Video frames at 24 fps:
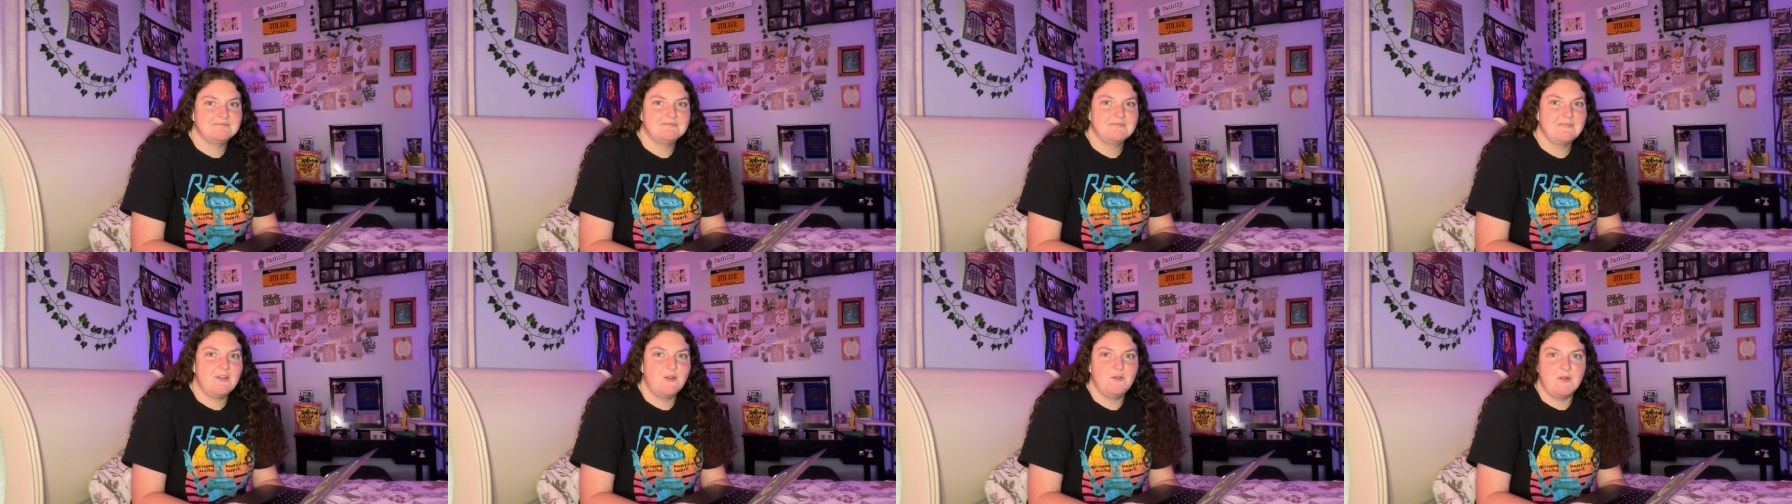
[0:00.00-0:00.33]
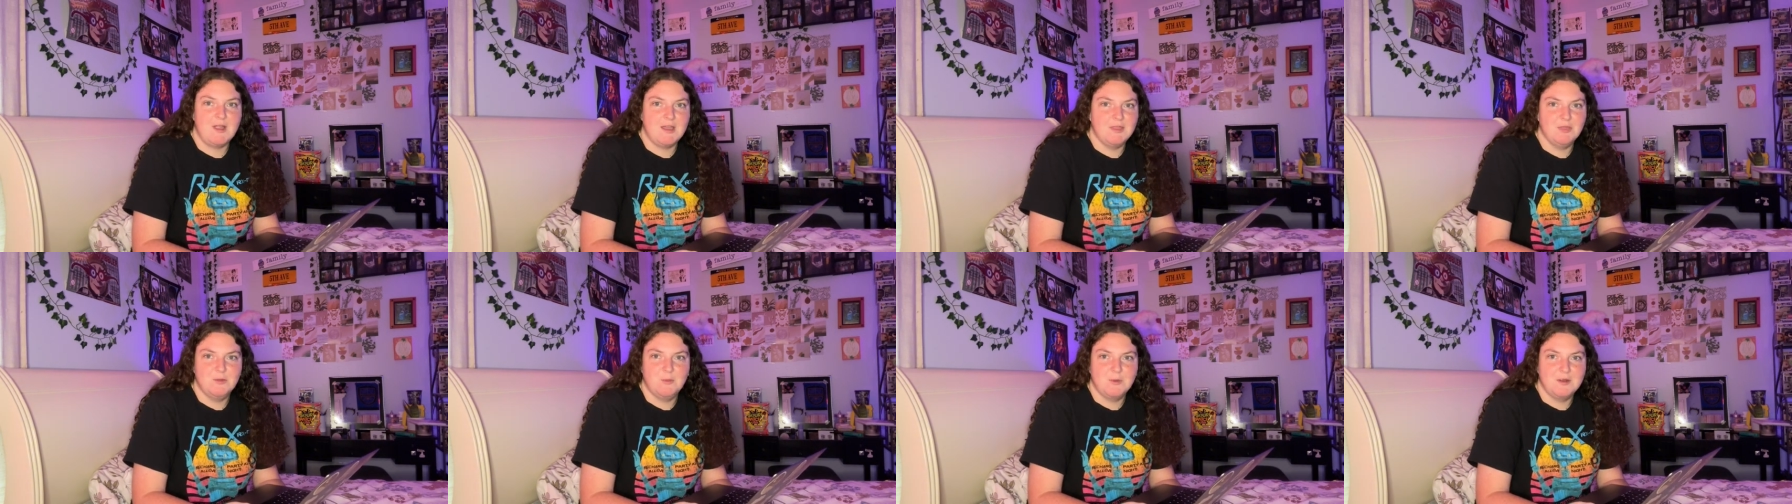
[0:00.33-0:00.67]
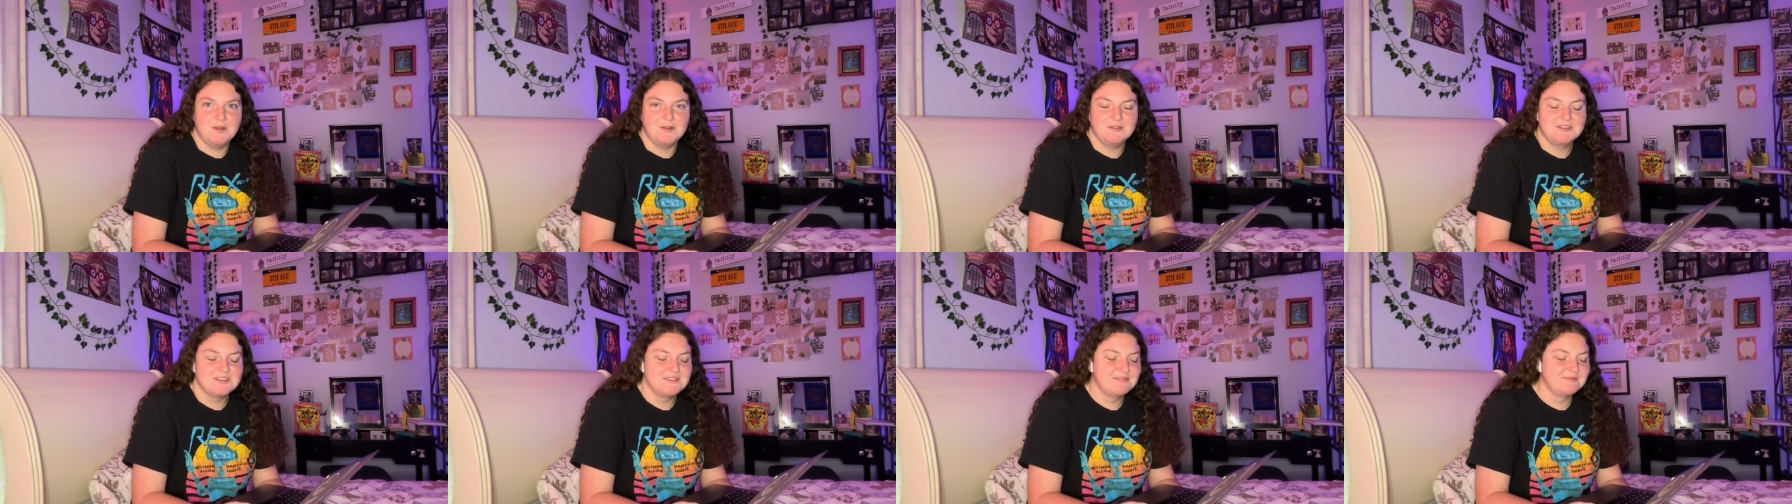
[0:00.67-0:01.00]
around the
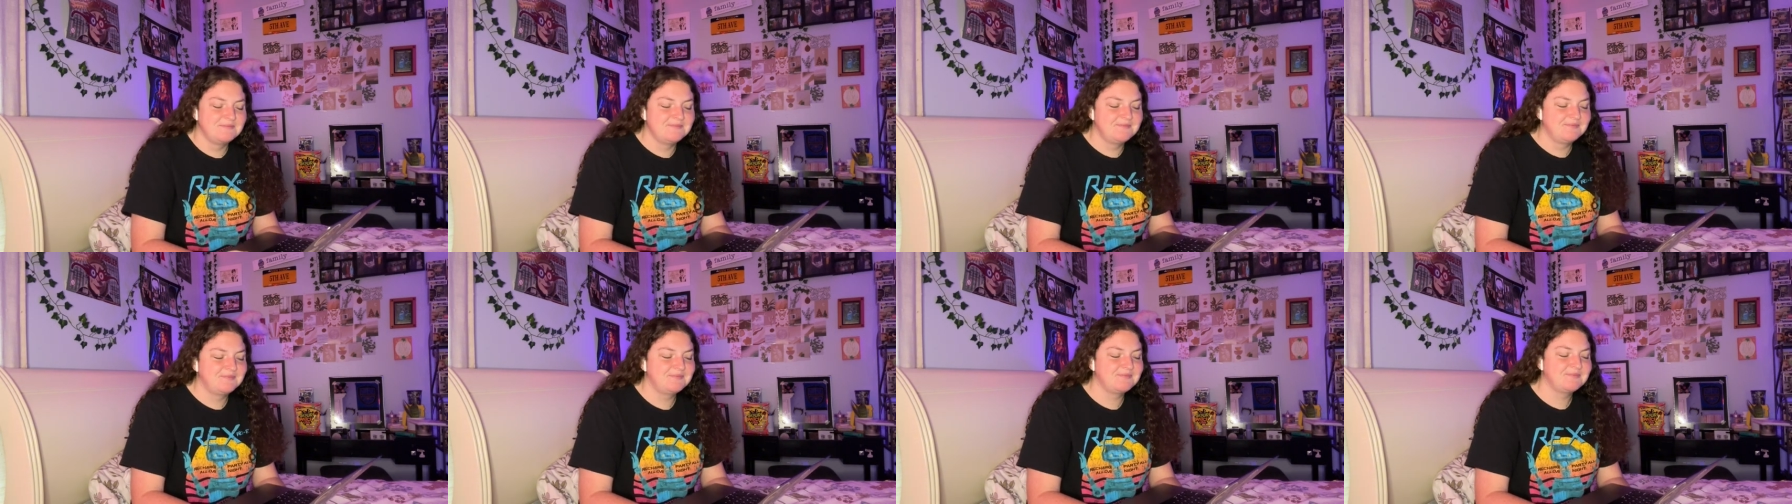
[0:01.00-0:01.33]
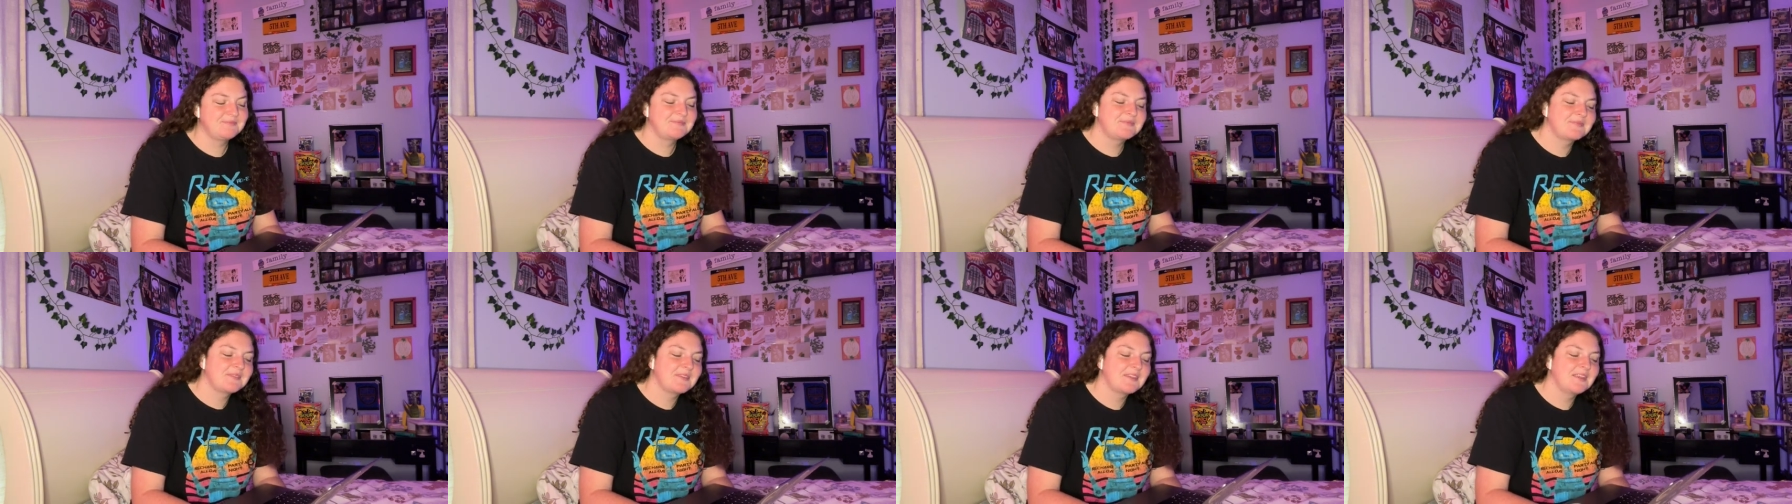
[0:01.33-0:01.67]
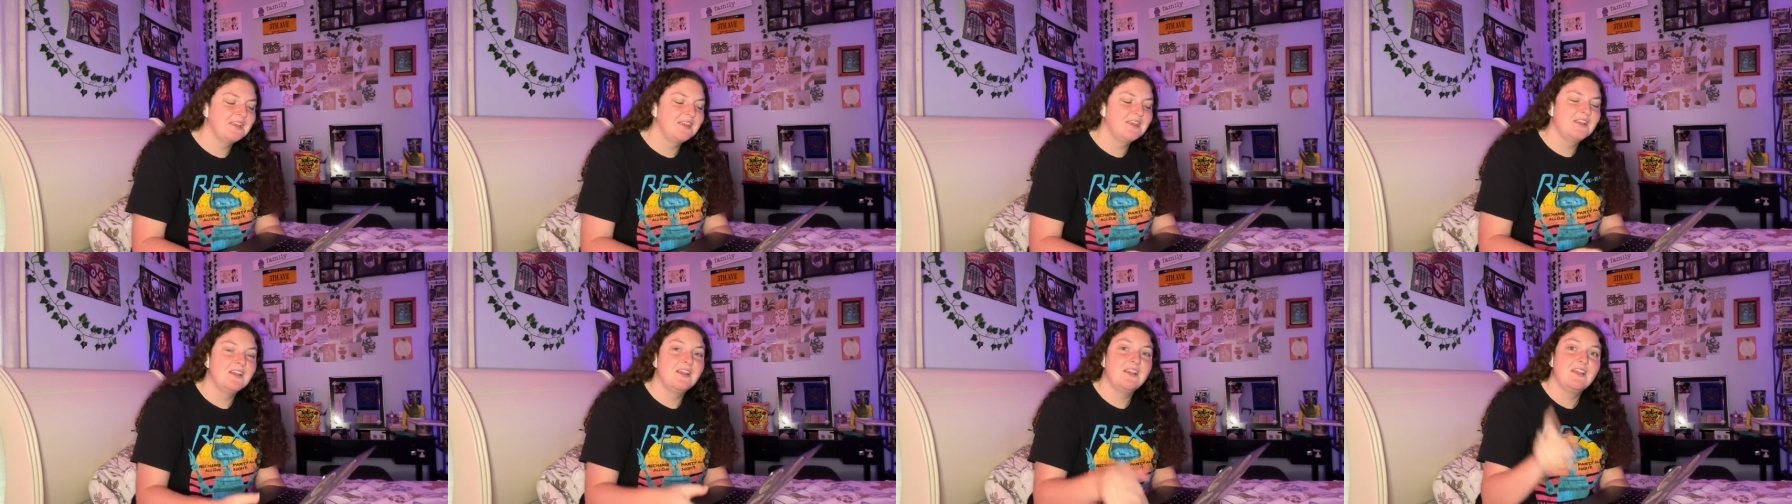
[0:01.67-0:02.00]
world.
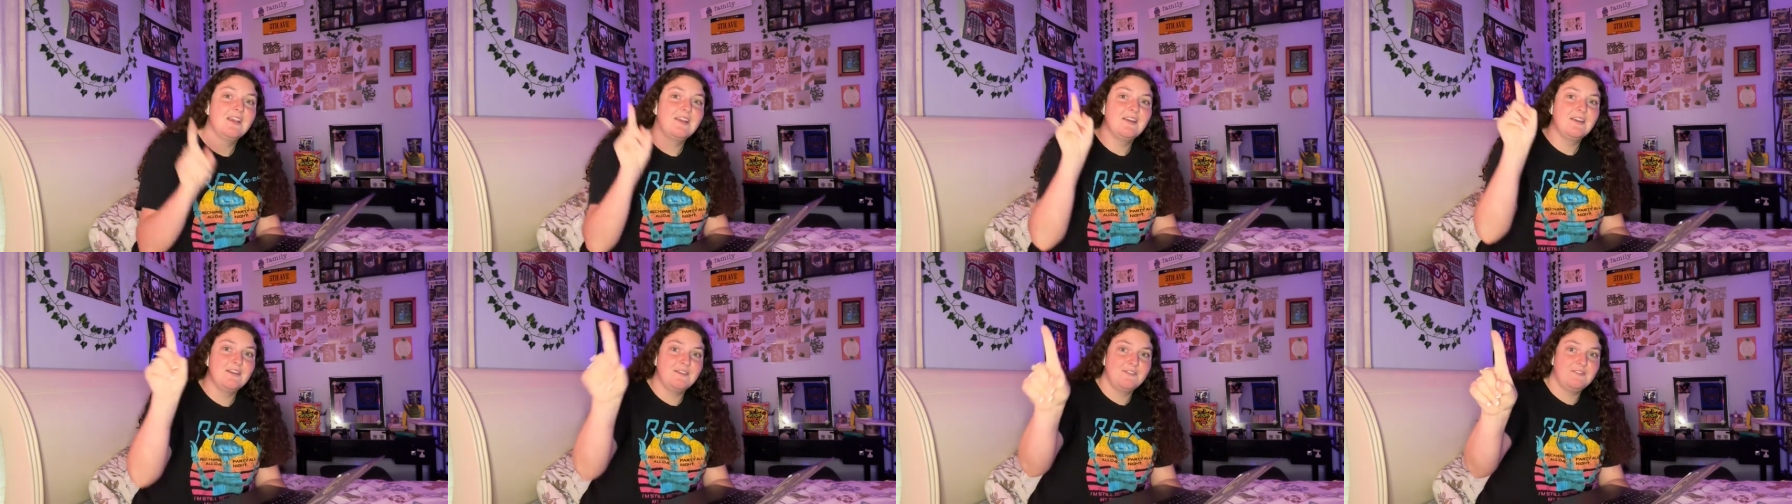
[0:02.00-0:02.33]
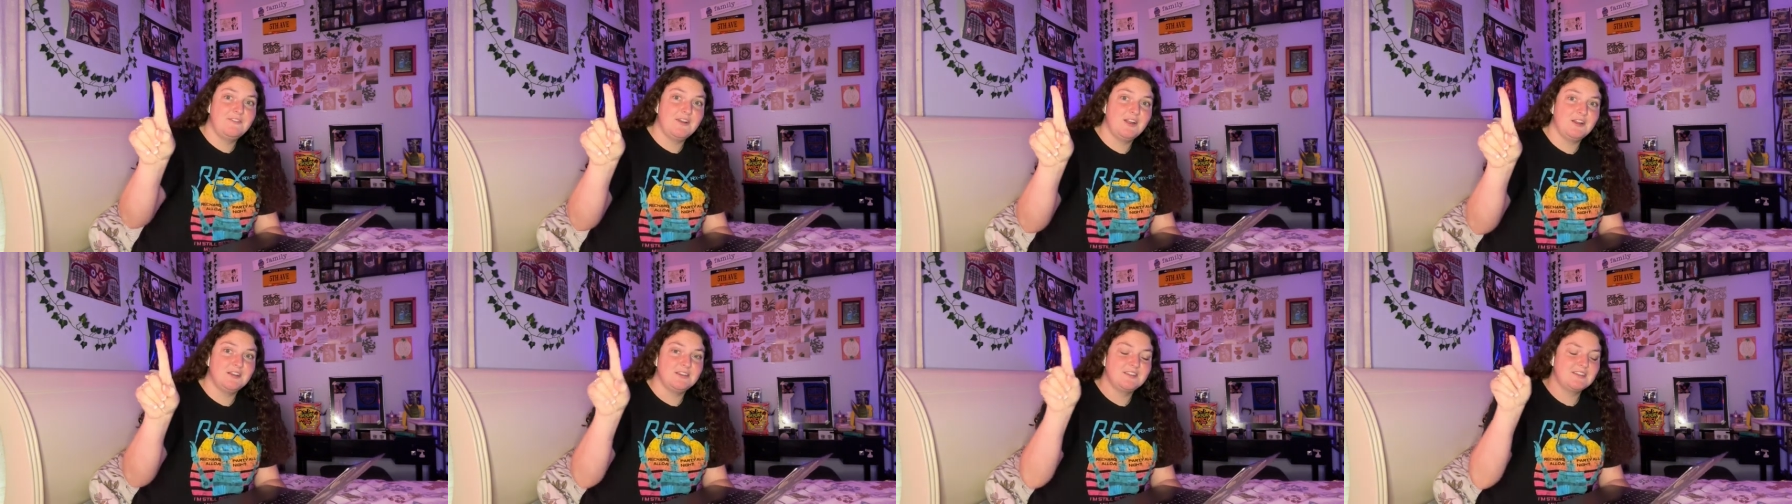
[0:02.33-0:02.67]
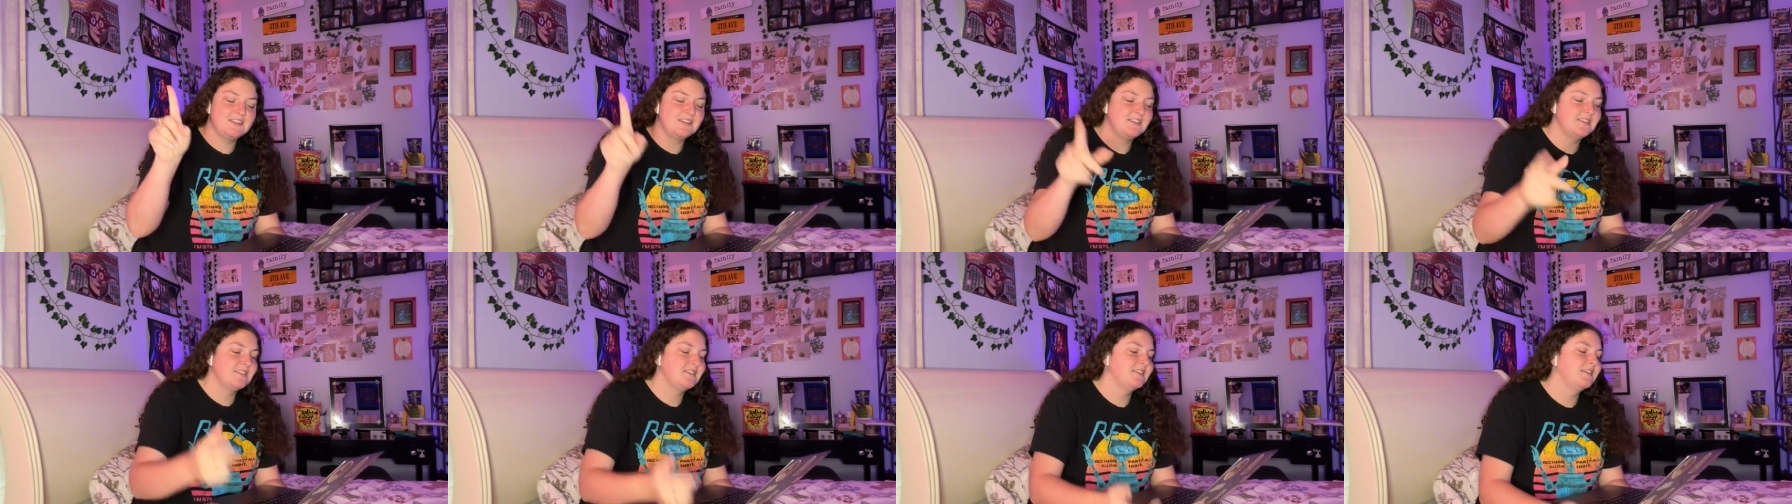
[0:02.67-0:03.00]

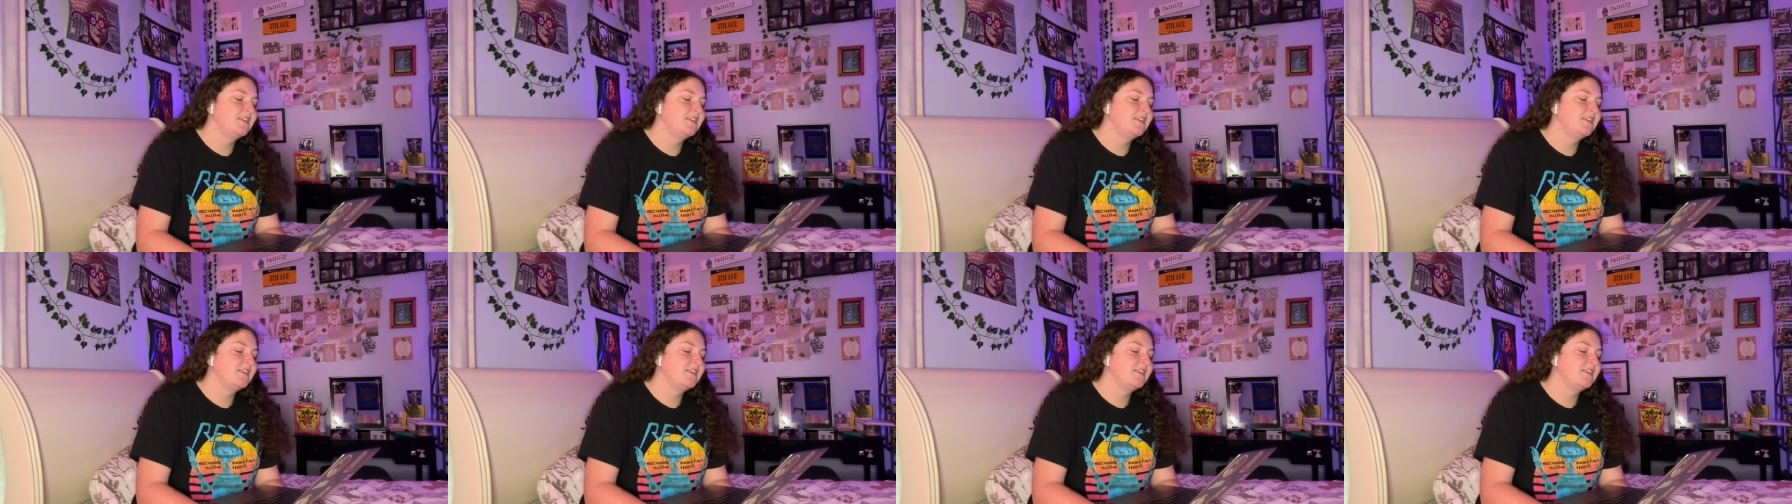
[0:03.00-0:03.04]
First,